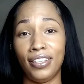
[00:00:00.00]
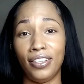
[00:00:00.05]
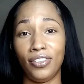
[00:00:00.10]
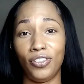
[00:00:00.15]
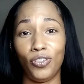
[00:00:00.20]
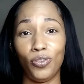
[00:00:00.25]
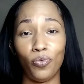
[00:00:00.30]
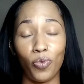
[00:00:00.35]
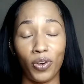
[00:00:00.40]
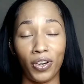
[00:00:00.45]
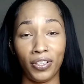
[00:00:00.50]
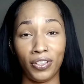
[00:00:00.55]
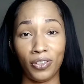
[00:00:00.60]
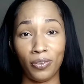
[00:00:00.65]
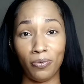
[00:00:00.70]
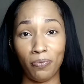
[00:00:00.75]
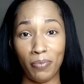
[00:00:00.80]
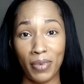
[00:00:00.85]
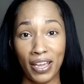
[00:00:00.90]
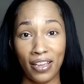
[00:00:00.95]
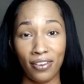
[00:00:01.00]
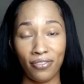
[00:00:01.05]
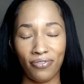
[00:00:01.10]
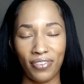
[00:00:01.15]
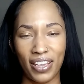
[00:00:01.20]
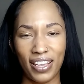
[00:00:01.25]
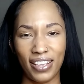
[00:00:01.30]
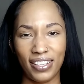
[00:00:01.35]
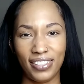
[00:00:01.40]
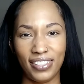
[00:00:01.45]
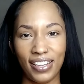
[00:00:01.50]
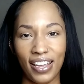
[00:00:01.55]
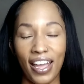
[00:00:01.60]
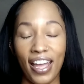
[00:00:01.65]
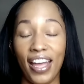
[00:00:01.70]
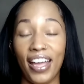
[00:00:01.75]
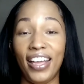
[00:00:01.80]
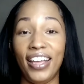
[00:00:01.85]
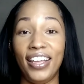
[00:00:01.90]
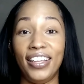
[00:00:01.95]
that you wanted to manifest
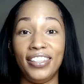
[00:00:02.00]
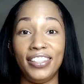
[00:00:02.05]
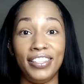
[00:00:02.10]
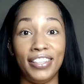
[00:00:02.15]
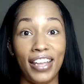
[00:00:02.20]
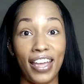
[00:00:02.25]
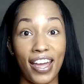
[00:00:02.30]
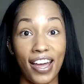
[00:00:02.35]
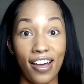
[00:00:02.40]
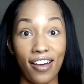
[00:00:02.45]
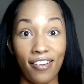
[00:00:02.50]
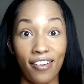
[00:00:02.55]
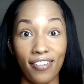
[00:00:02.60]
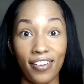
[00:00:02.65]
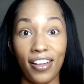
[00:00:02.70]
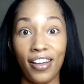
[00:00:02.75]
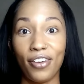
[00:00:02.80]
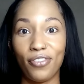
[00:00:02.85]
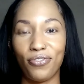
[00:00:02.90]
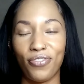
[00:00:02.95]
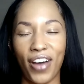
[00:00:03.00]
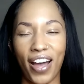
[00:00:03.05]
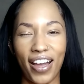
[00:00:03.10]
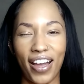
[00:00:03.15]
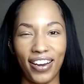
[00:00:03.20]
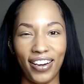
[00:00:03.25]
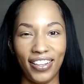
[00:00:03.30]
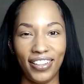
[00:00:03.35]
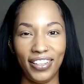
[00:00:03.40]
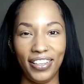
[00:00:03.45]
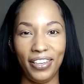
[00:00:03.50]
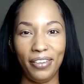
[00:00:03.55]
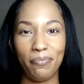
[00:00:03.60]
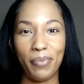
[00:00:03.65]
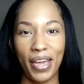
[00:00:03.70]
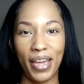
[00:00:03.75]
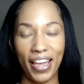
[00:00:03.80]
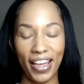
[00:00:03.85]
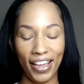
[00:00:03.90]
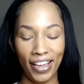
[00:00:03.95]
is now finally
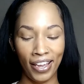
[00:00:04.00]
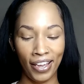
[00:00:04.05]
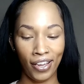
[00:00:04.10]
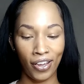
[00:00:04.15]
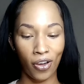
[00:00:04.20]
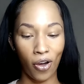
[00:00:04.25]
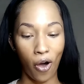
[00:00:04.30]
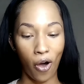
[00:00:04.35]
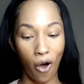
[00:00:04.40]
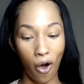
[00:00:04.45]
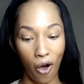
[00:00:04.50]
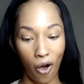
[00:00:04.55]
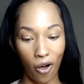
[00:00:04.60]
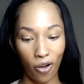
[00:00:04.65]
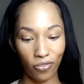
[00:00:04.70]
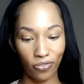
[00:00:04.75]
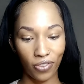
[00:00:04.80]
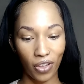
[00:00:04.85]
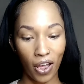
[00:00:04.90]
paying off.